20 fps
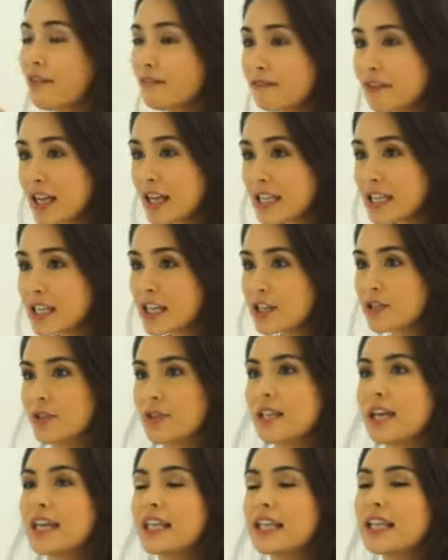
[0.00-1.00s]
have LASIK
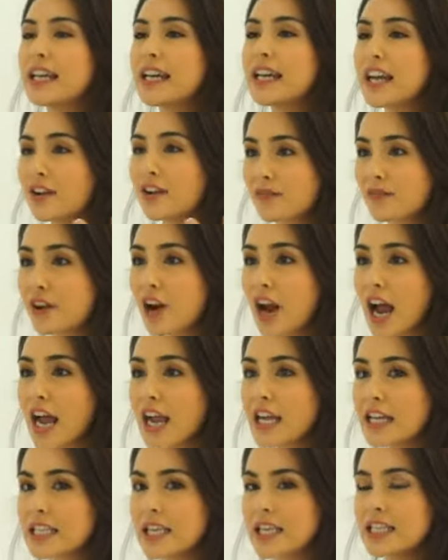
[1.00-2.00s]
so they can take care of your
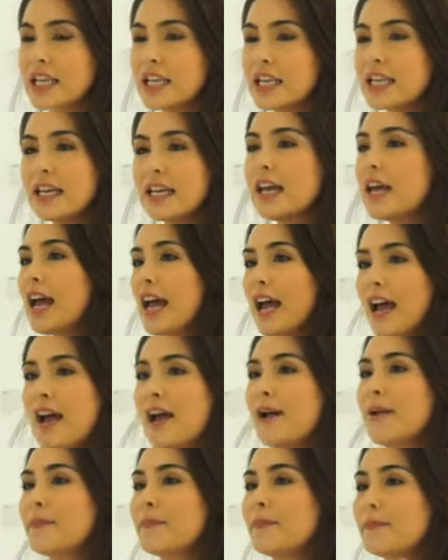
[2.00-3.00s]
eyes. As in,
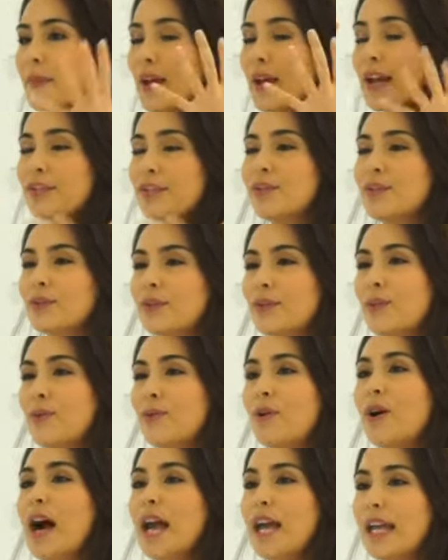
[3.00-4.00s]
head to
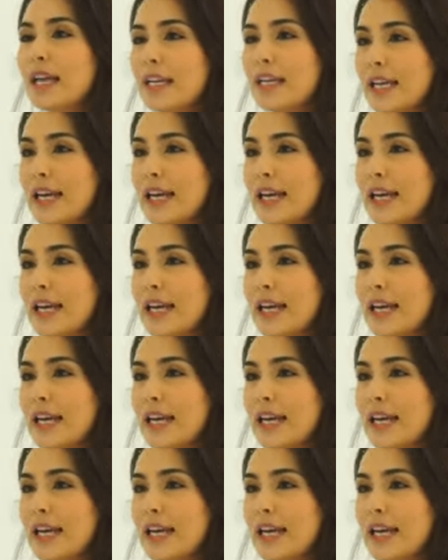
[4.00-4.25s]
toe kaya